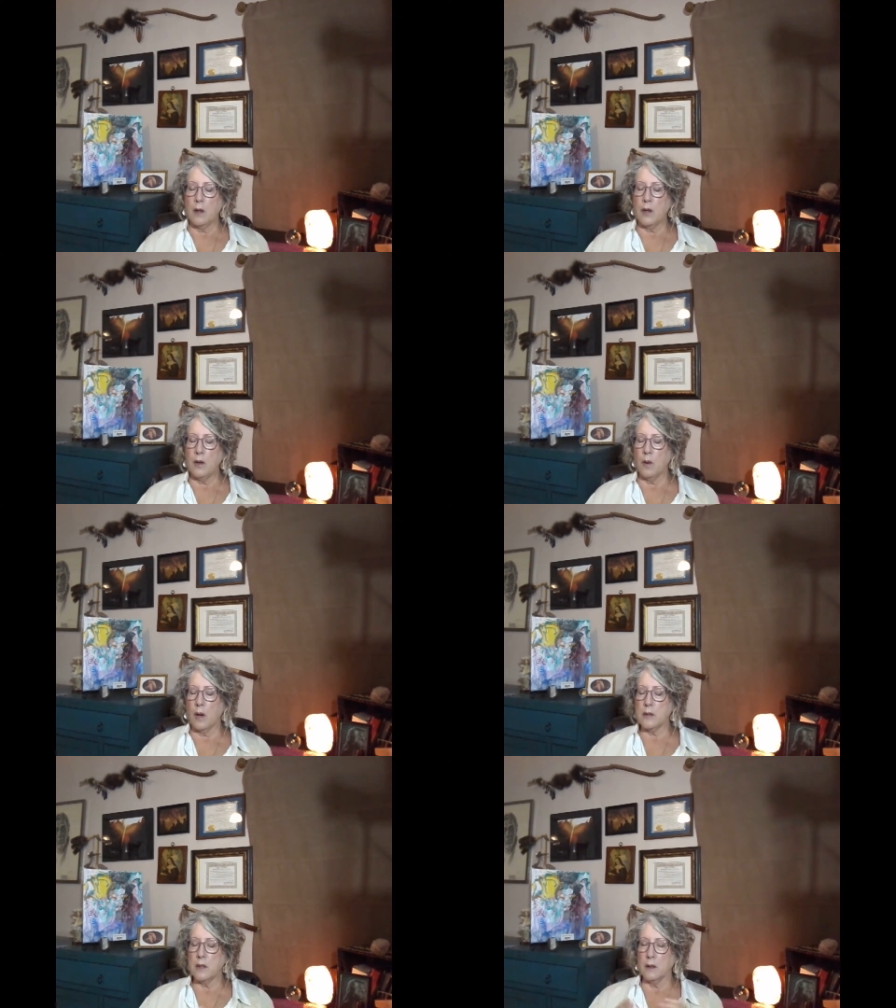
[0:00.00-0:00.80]
You know,
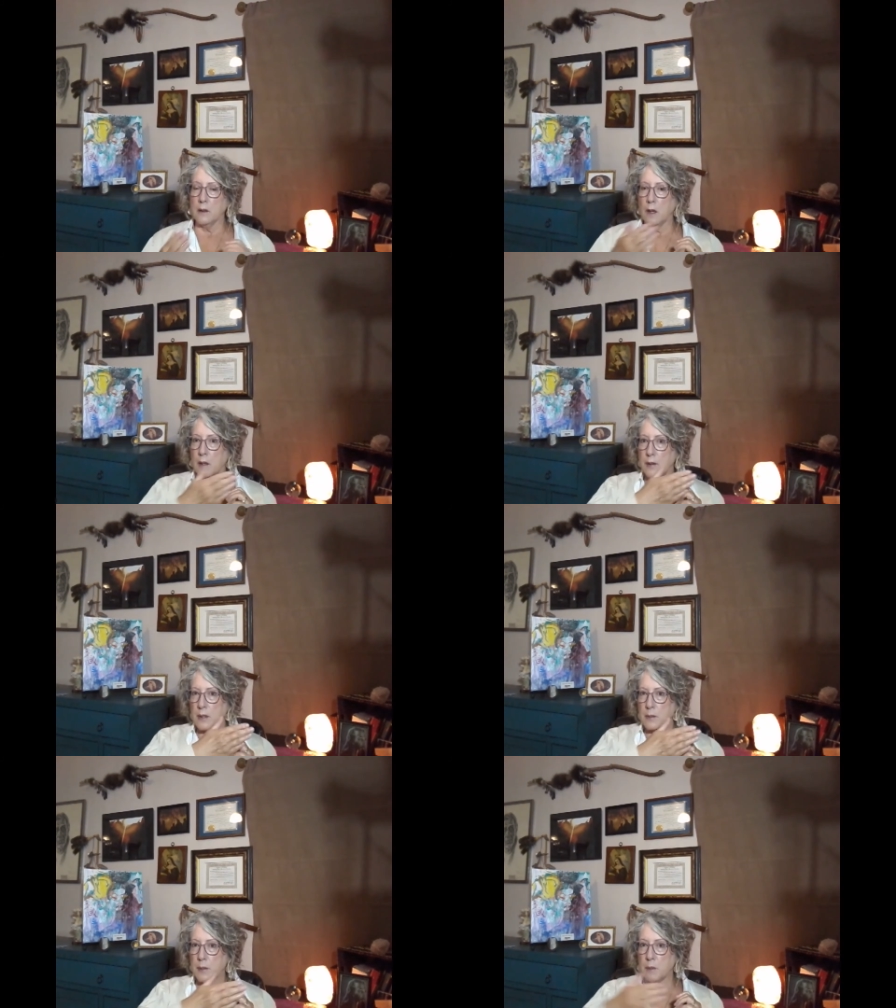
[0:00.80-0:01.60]
I see a lot of
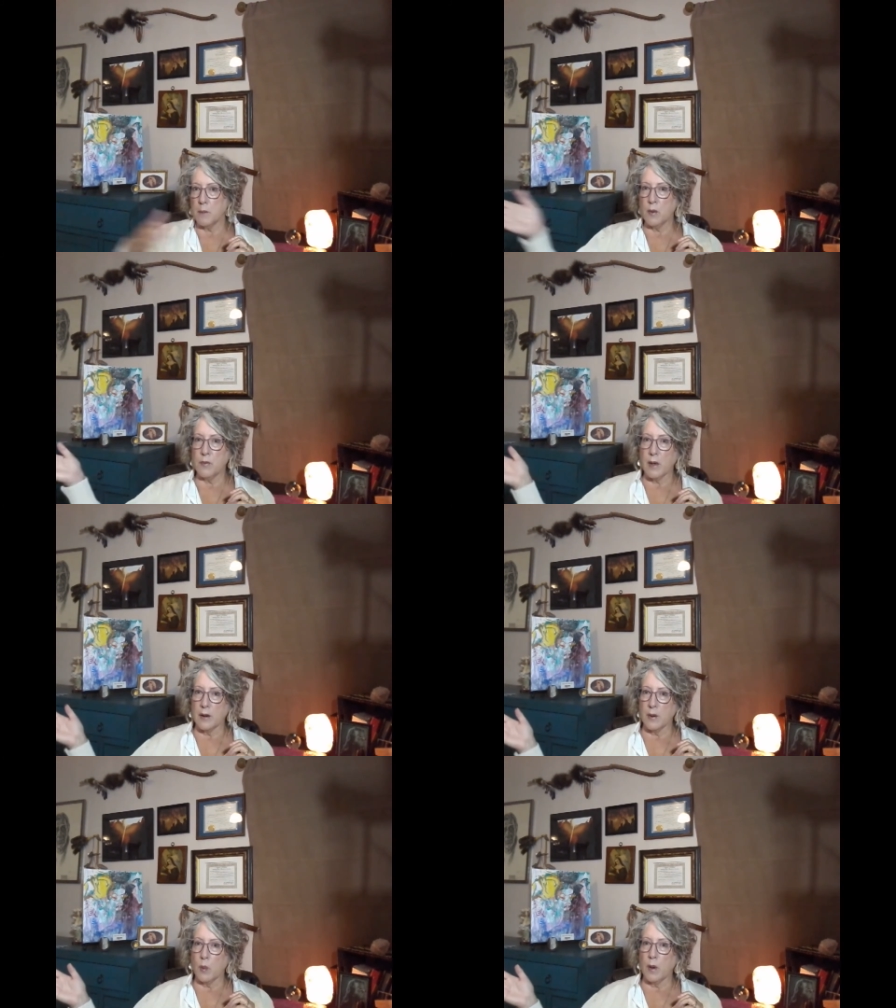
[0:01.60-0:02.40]
things being moved
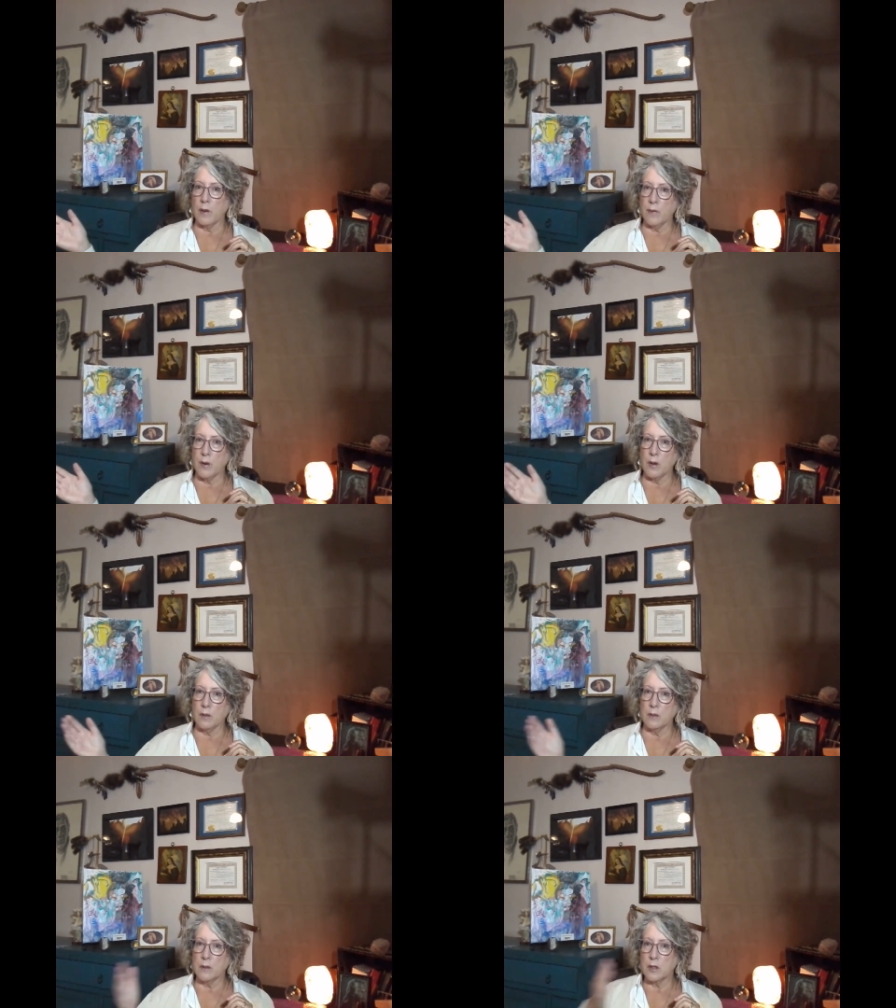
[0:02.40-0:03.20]
out of the way for you,
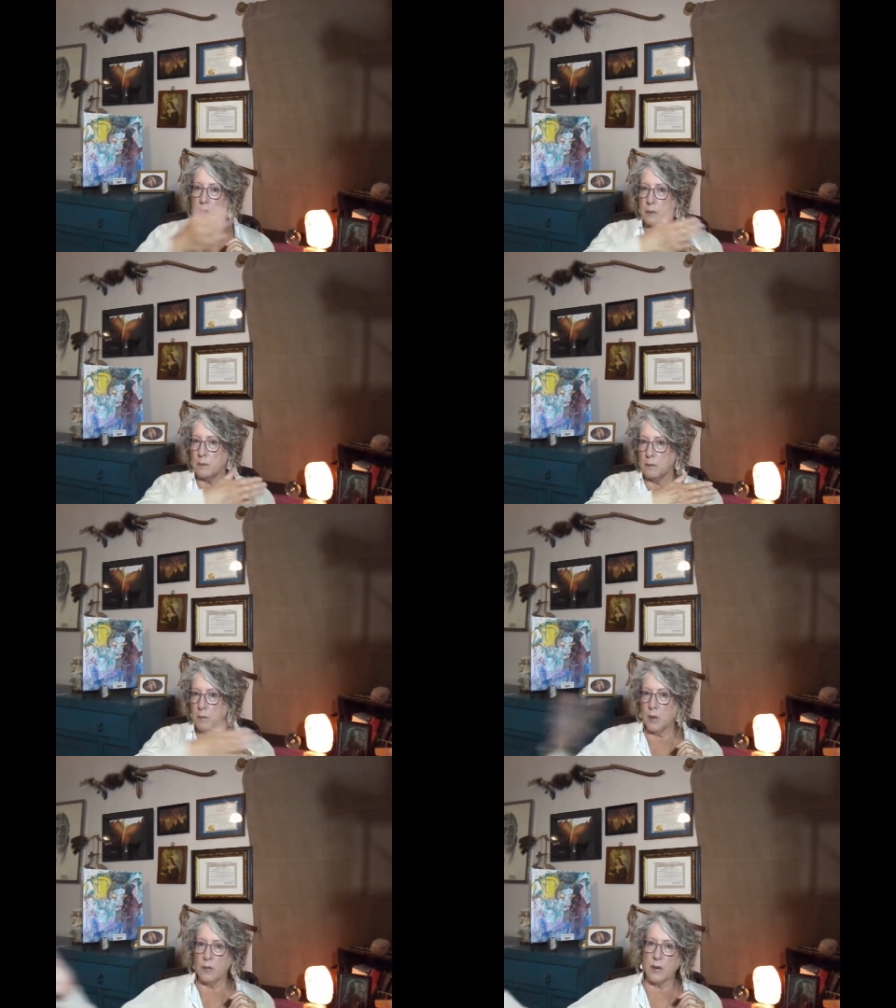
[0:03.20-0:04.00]
just
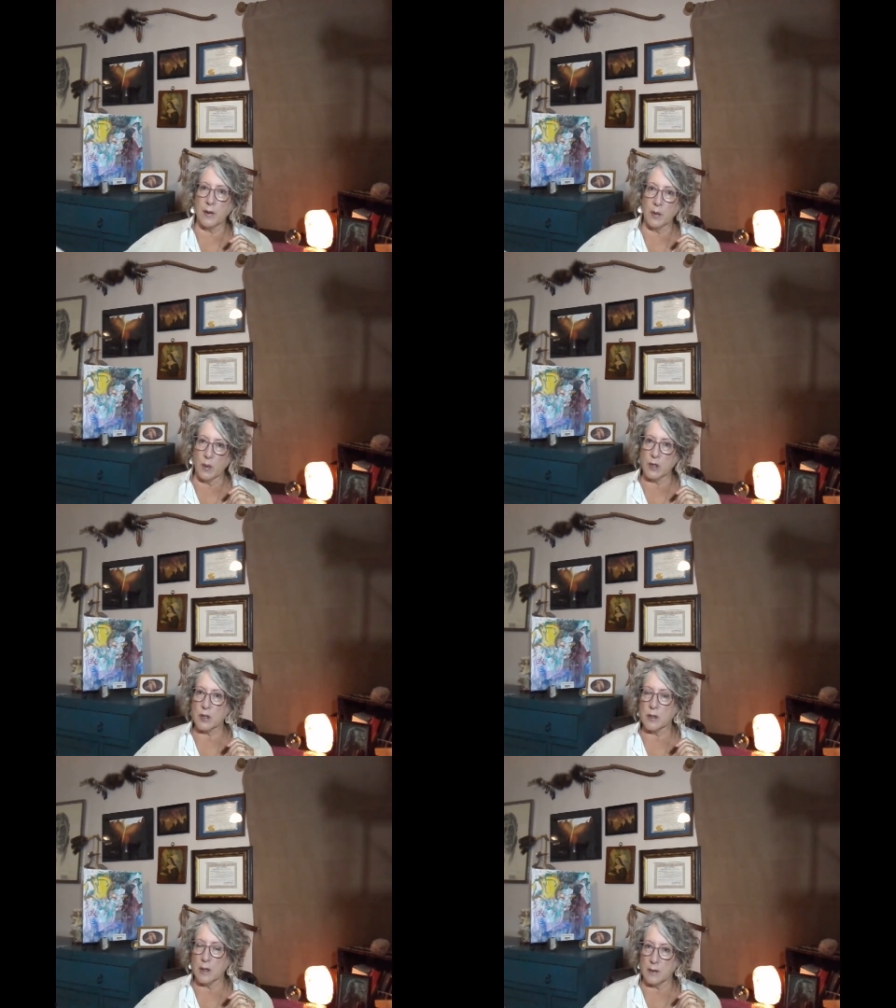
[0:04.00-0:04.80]
moved out of the way
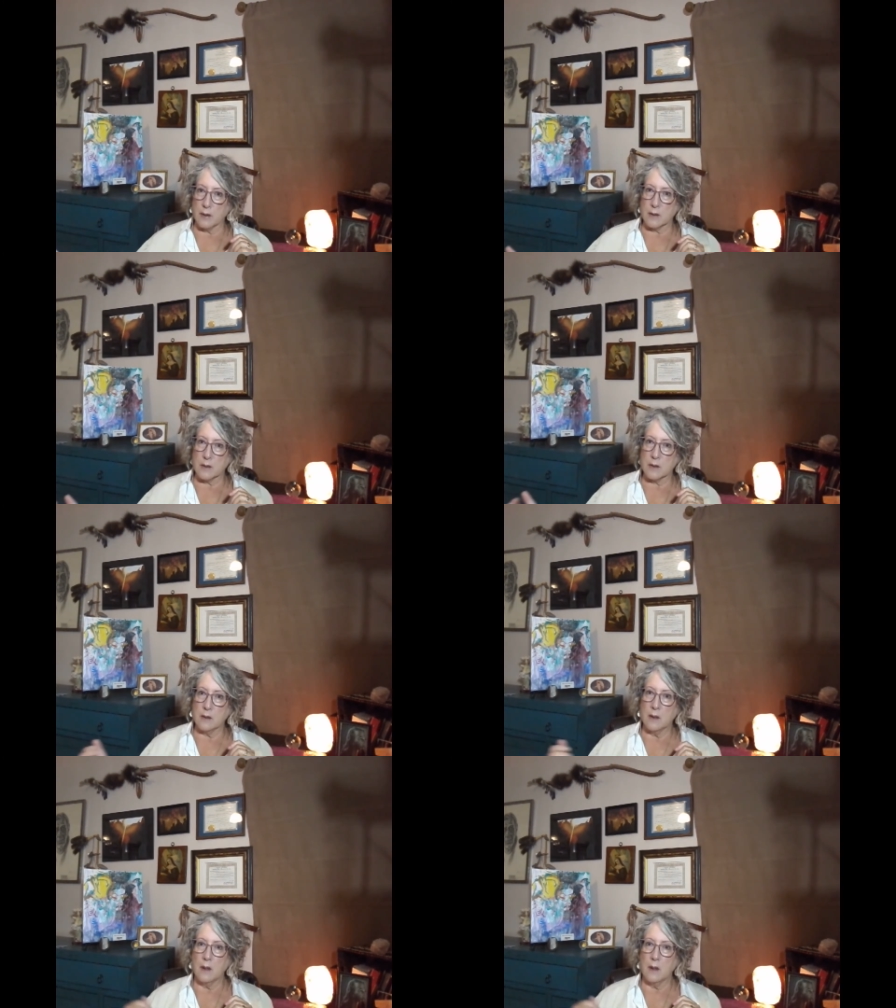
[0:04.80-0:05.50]
just like this.